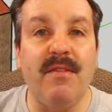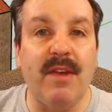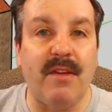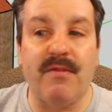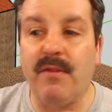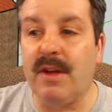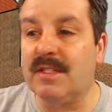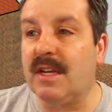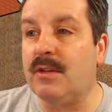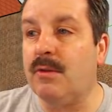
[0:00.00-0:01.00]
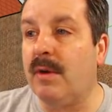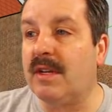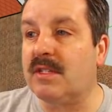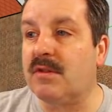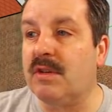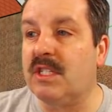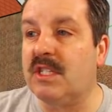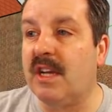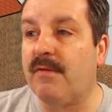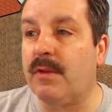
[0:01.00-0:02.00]
and friends, I do want a
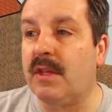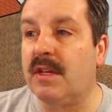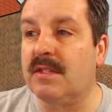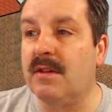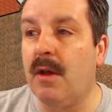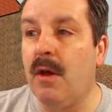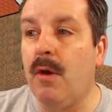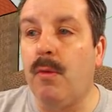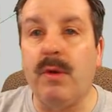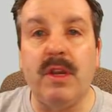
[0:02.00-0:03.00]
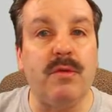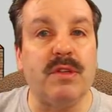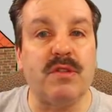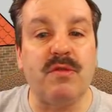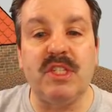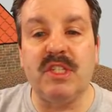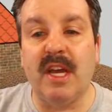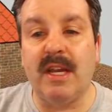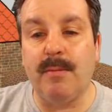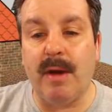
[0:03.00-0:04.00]
screenshot for this. When you do a
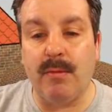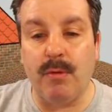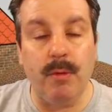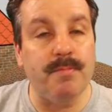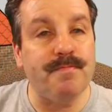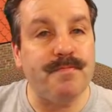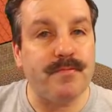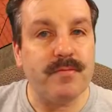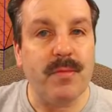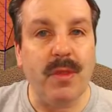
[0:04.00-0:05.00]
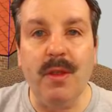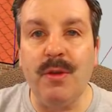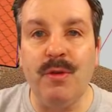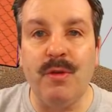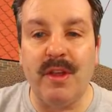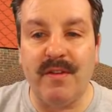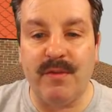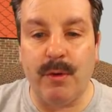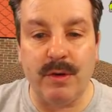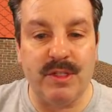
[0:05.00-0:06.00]
screenshot in my room, you can of
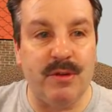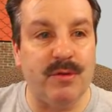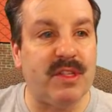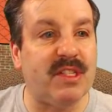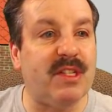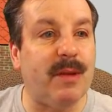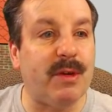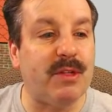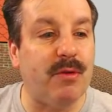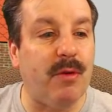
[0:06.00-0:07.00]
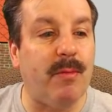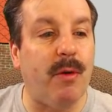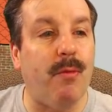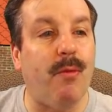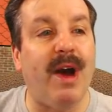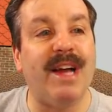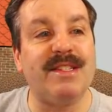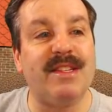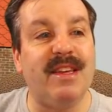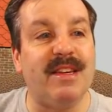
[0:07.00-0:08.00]
course use the snipping tool, but
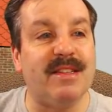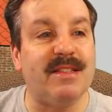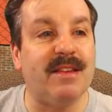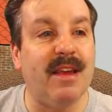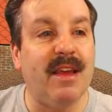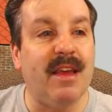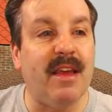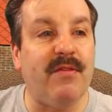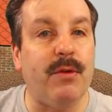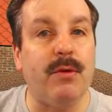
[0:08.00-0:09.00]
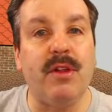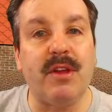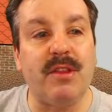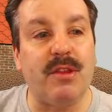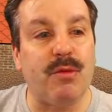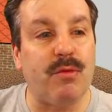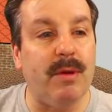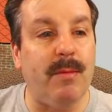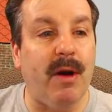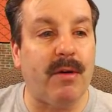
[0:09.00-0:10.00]
watch this. If you click the three
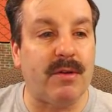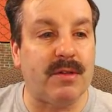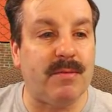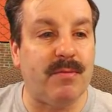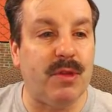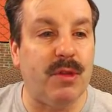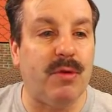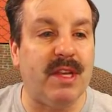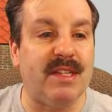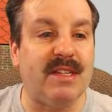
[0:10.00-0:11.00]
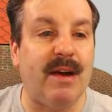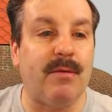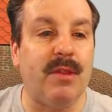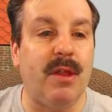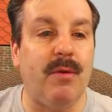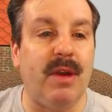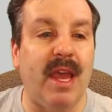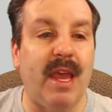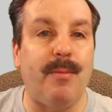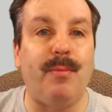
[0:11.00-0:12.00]
bars, you can download
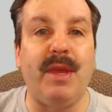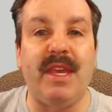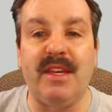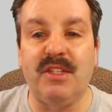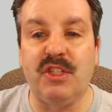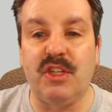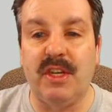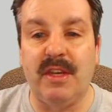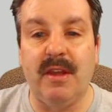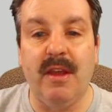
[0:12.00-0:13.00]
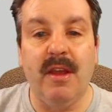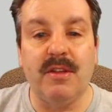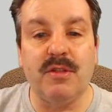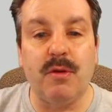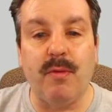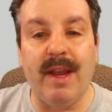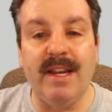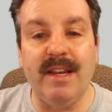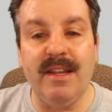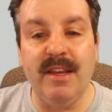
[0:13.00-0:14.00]
a PNG. So right
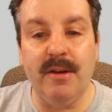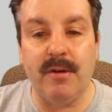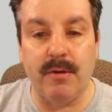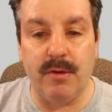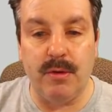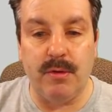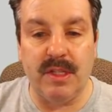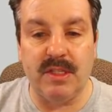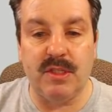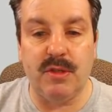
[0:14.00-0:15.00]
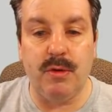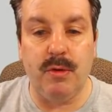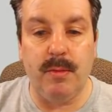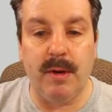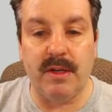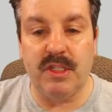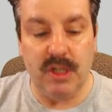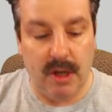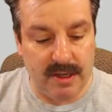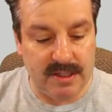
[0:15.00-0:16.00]
in here, you can zoom,
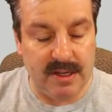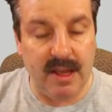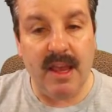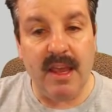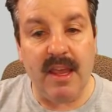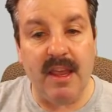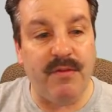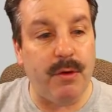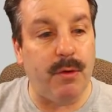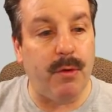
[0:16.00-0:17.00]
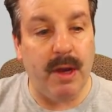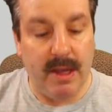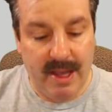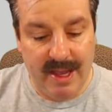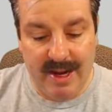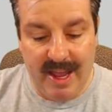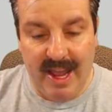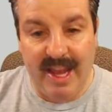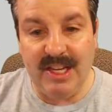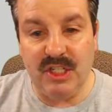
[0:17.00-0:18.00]
adjust, if you hit
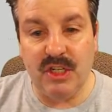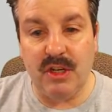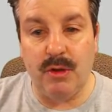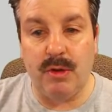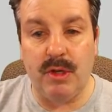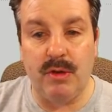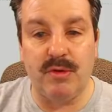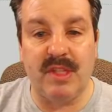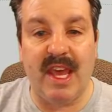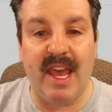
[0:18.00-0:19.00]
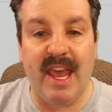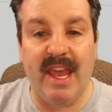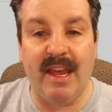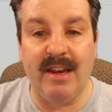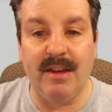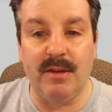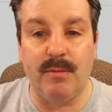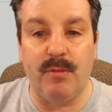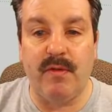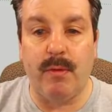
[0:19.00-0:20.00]
H, you can use the hand to
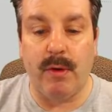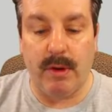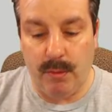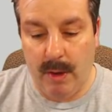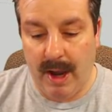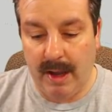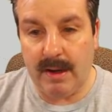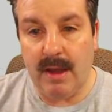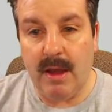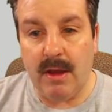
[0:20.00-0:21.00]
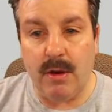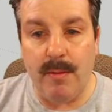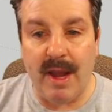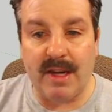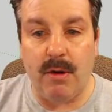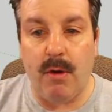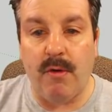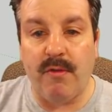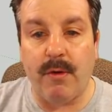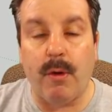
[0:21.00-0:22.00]
move it where you want. Go back to O
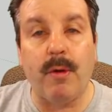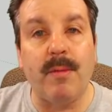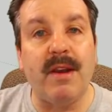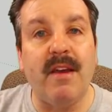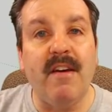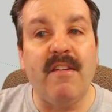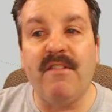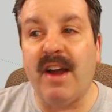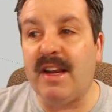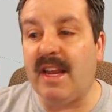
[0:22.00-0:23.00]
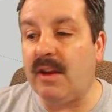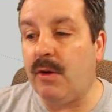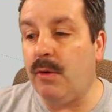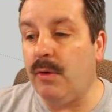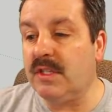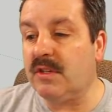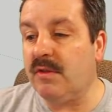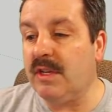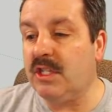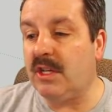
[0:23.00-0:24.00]
for orbit, find a cool
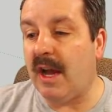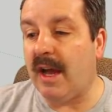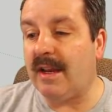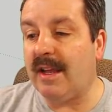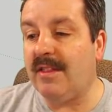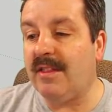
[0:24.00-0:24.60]
screenshot, and then